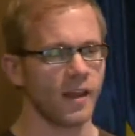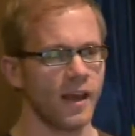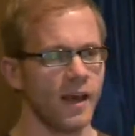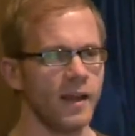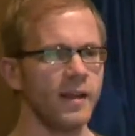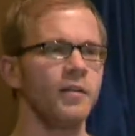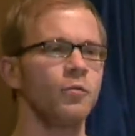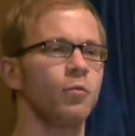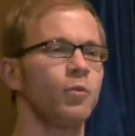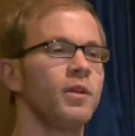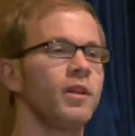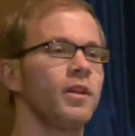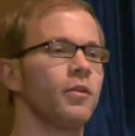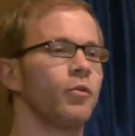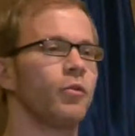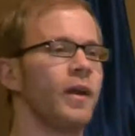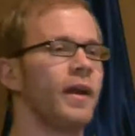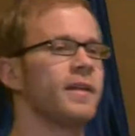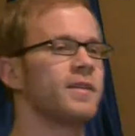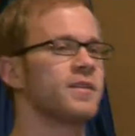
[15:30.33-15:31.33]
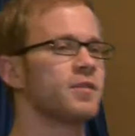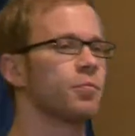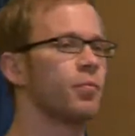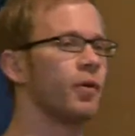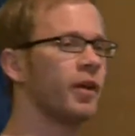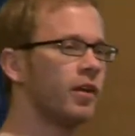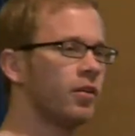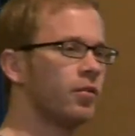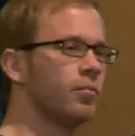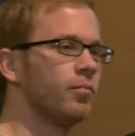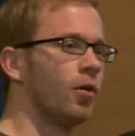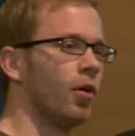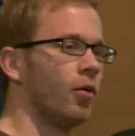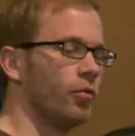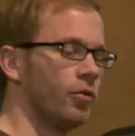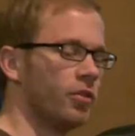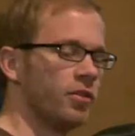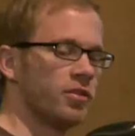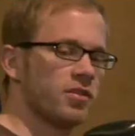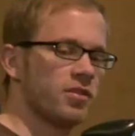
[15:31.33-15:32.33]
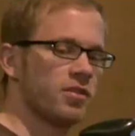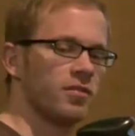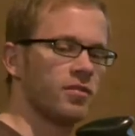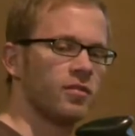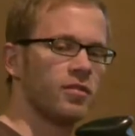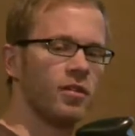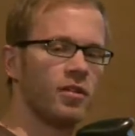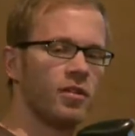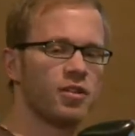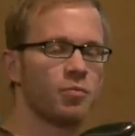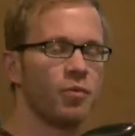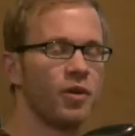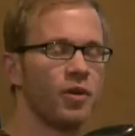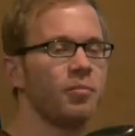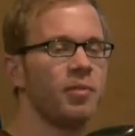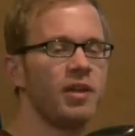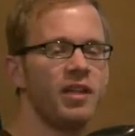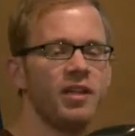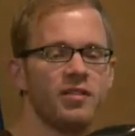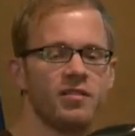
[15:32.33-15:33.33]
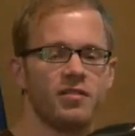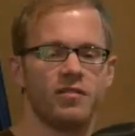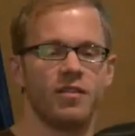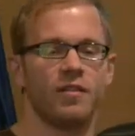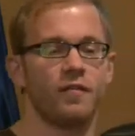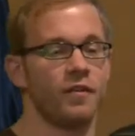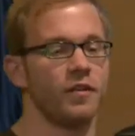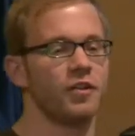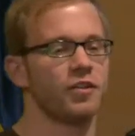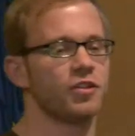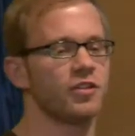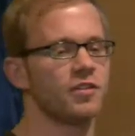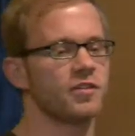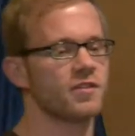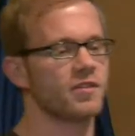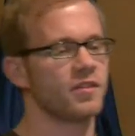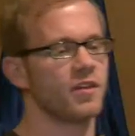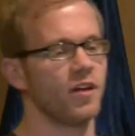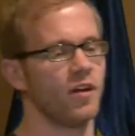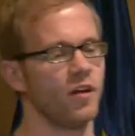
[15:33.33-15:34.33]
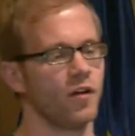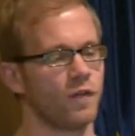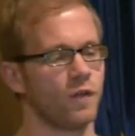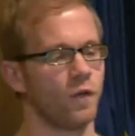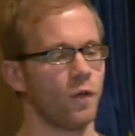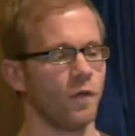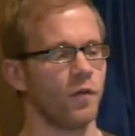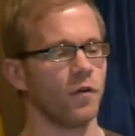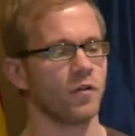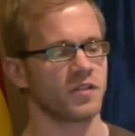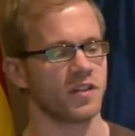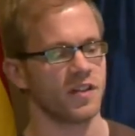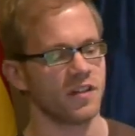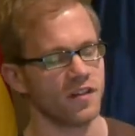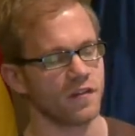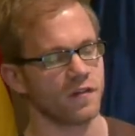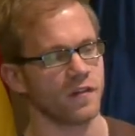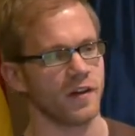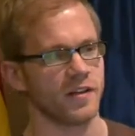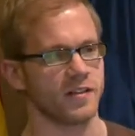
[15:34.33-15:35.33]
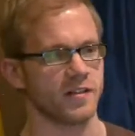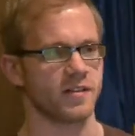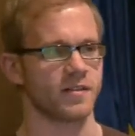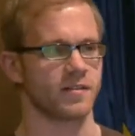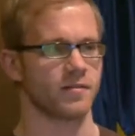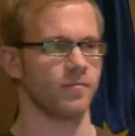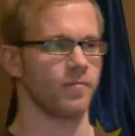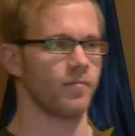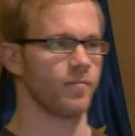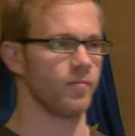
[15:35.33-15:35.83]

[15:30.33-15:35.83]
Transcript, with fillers: And it will create Spring components, Spring Bean definitions for those interfaces.